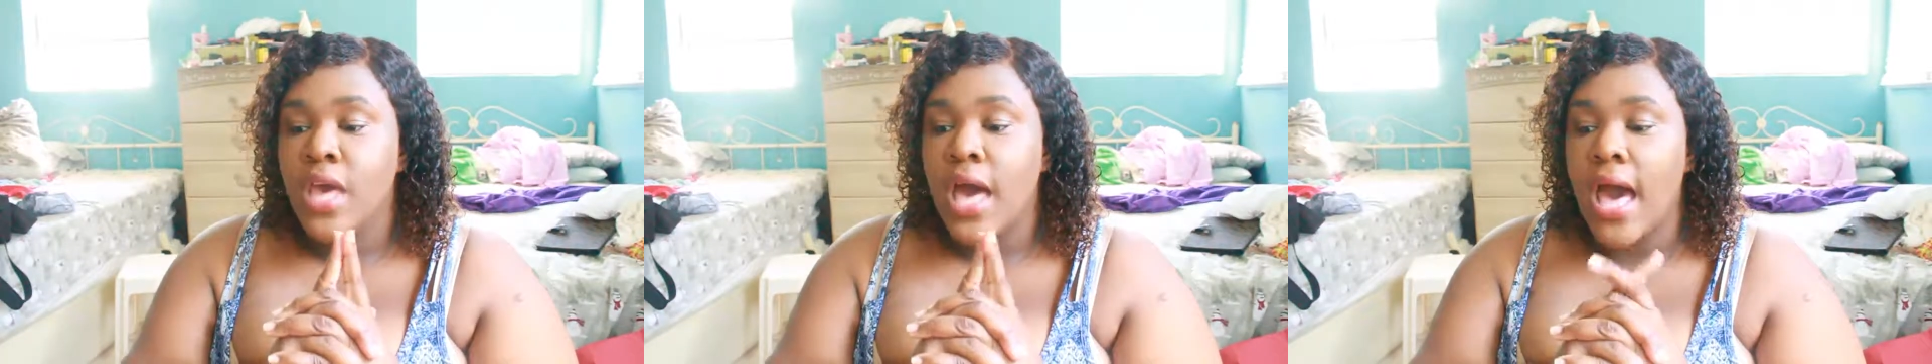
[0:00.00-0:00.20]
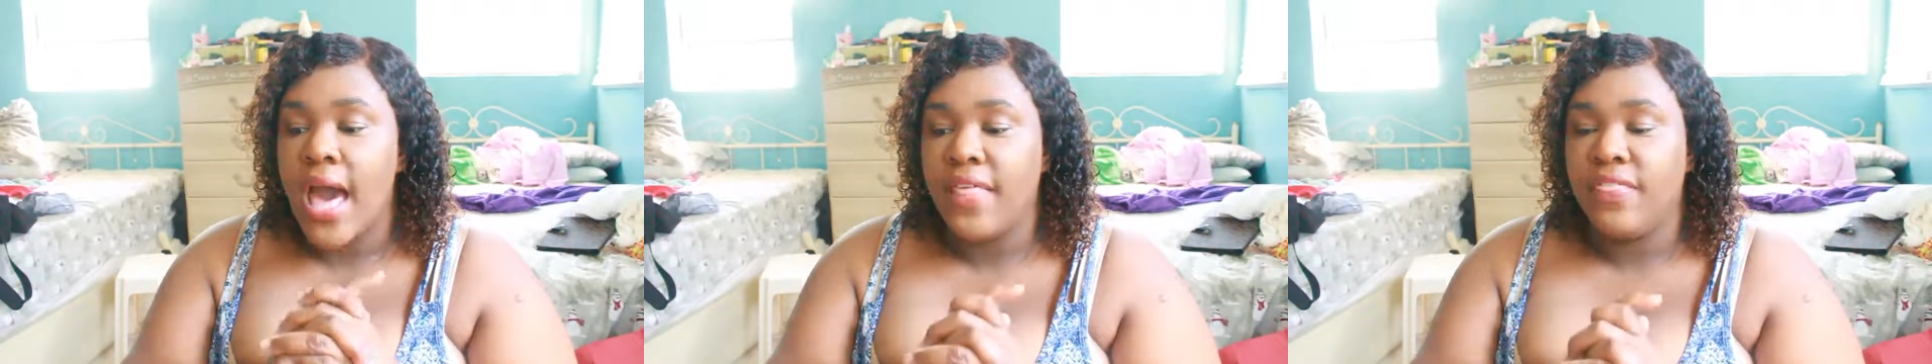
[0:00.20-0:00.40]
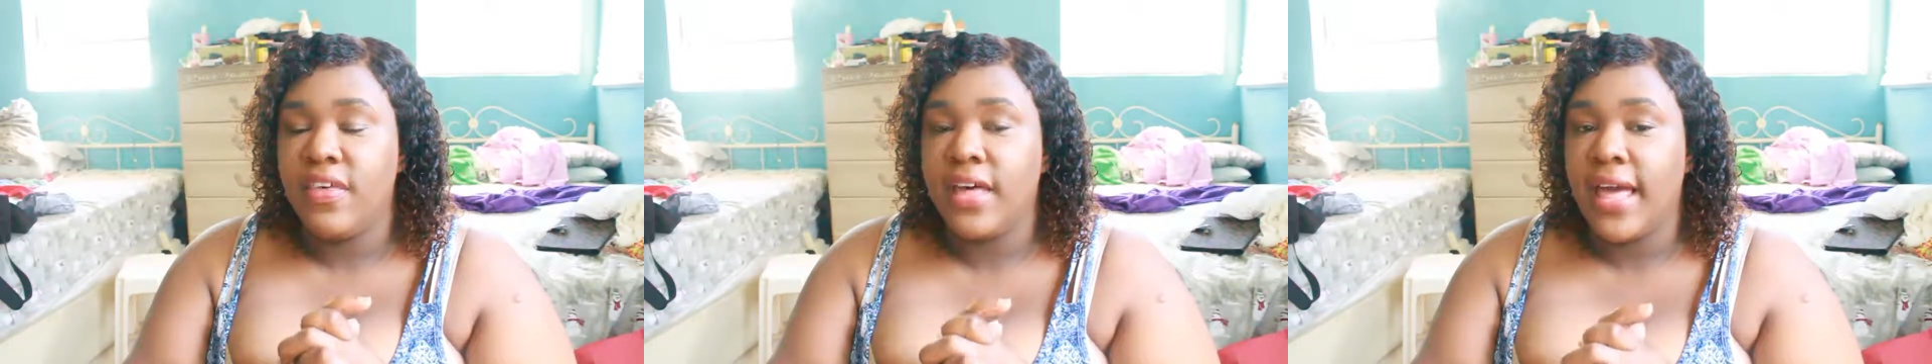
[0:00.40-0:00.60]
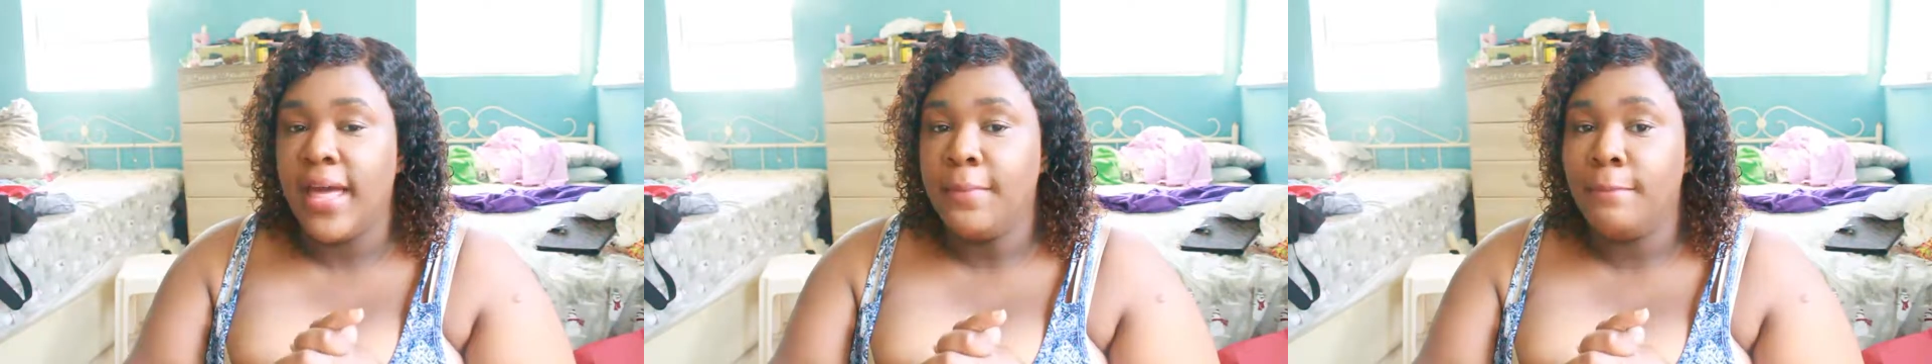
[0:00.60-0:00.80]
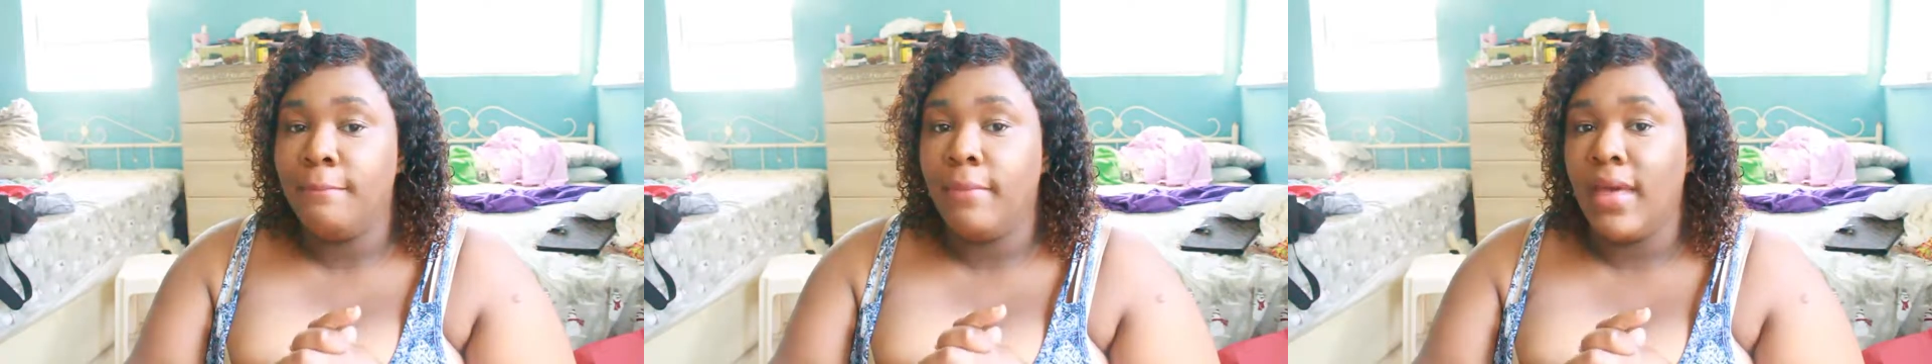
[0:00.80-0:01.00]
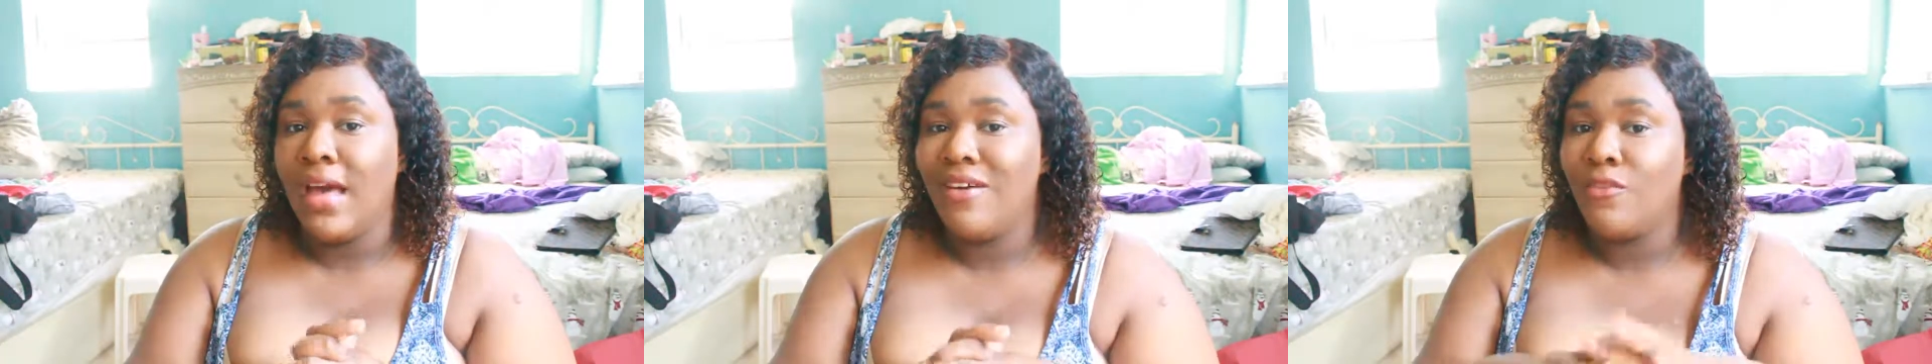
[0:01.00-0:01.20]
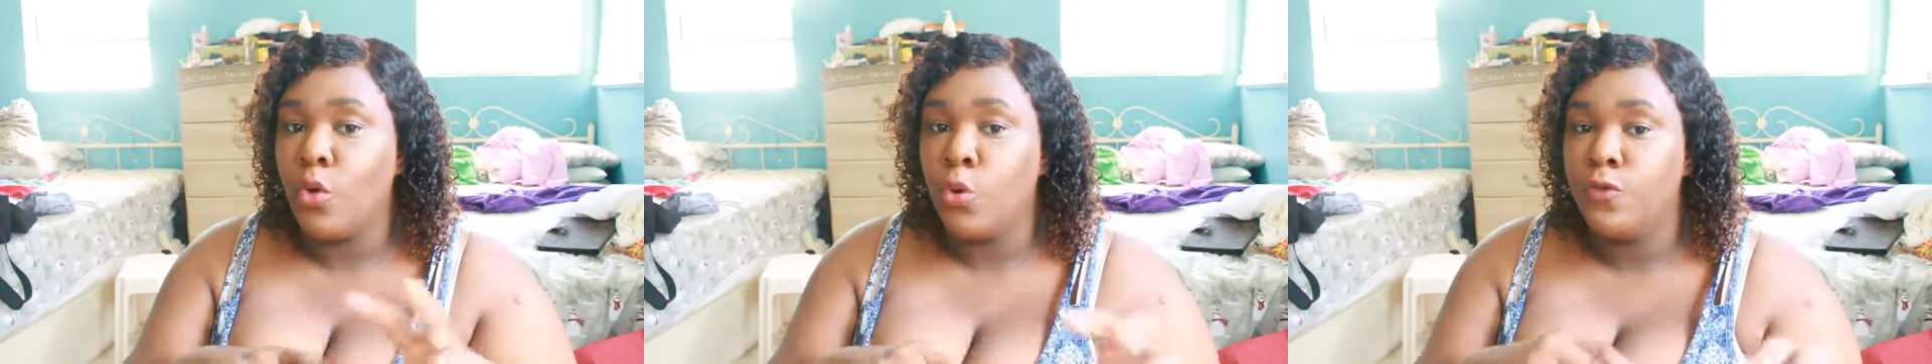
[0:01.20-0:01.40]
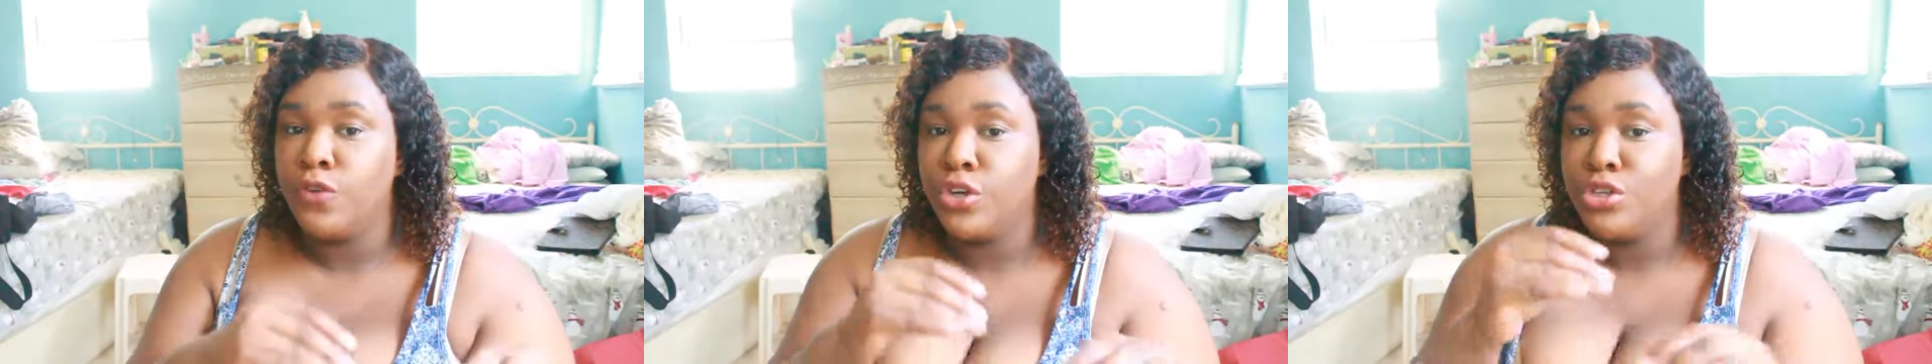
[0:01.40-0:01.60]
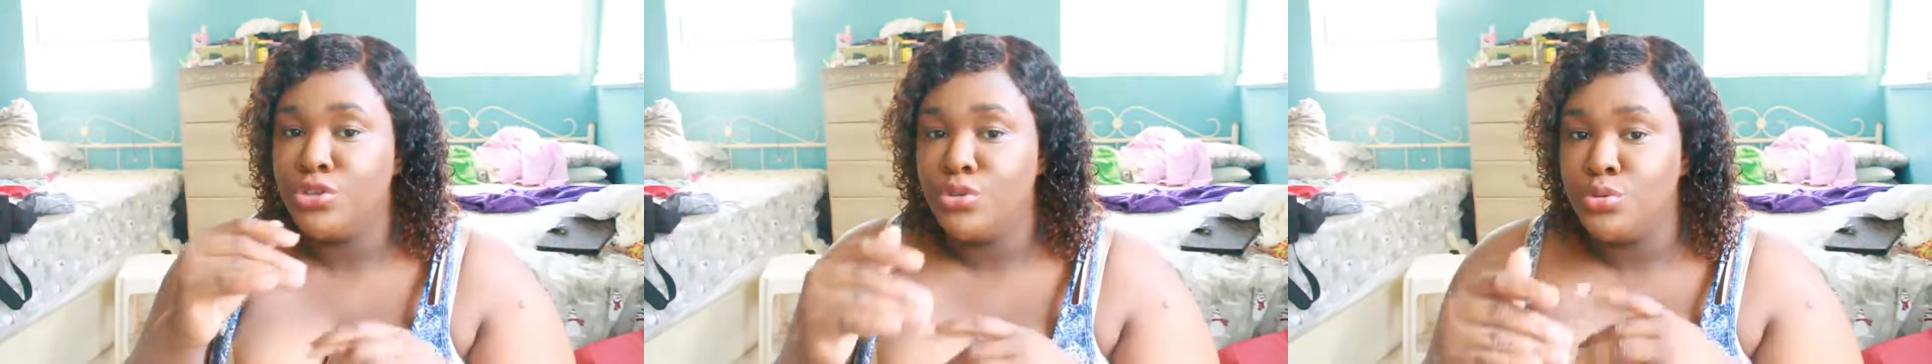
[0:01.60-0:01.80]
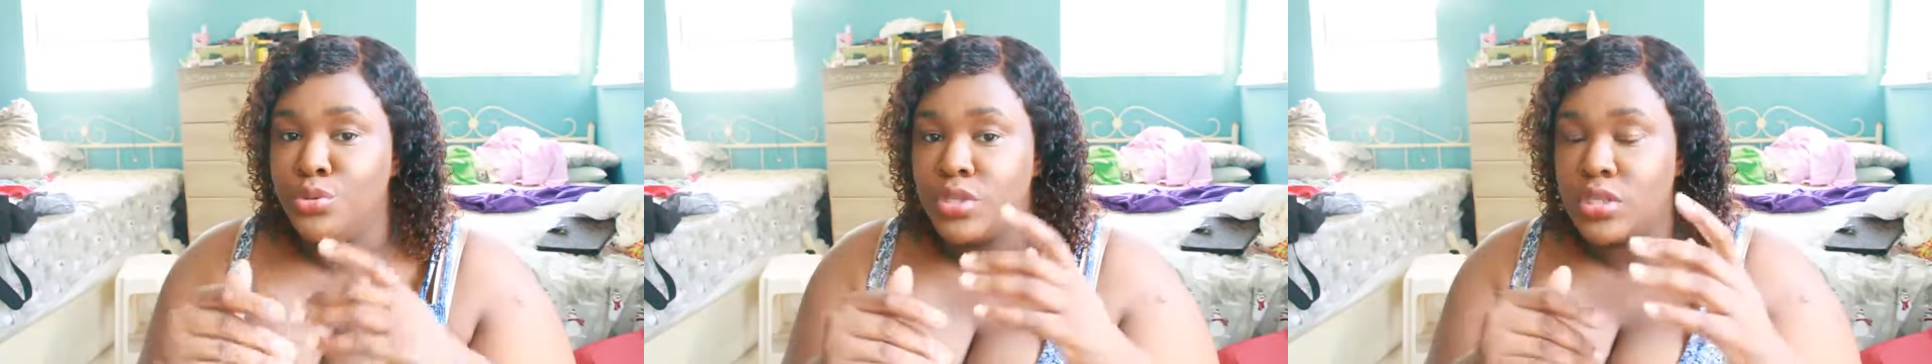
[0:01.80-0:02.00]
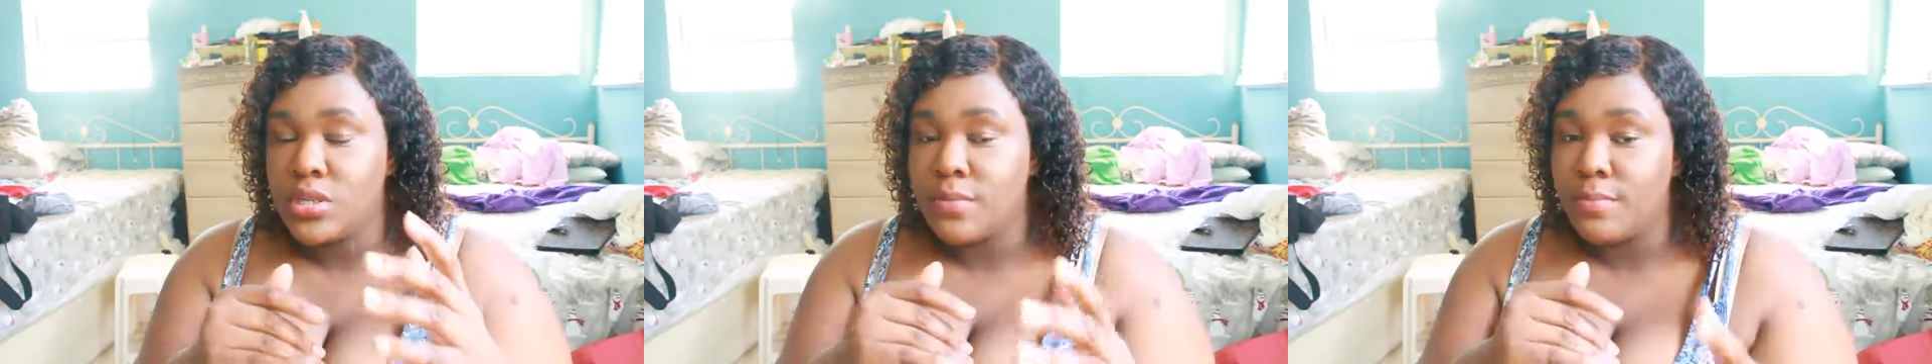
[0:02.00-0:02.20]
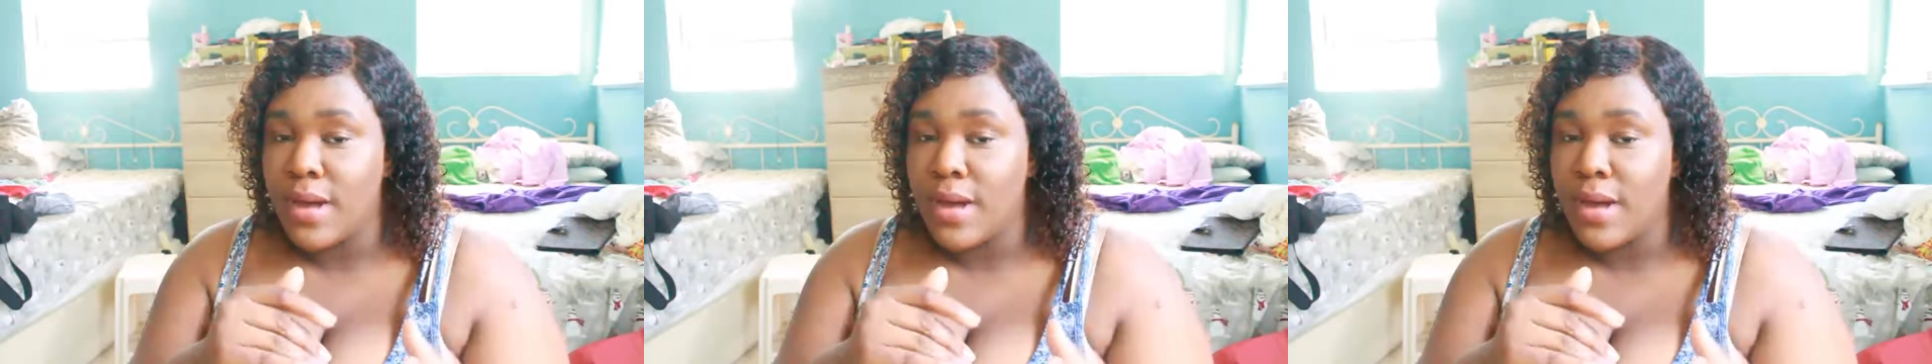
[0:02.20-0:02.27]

I think I may have overused